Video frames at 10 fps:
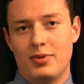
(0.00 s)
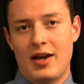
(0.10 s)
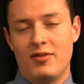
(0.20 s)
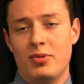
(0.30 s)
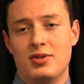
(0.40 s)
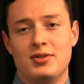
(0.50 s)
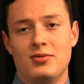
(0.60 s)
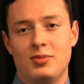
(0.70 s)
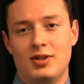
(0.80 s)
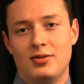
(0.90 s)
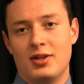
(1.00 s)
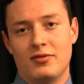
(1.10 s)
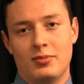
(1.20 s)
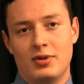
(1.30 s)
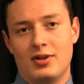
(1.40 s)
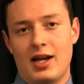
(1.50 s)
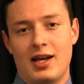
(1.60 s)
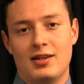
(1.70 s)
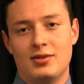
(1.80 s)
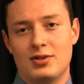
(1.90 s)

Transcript: every person you meet, you give them your hand,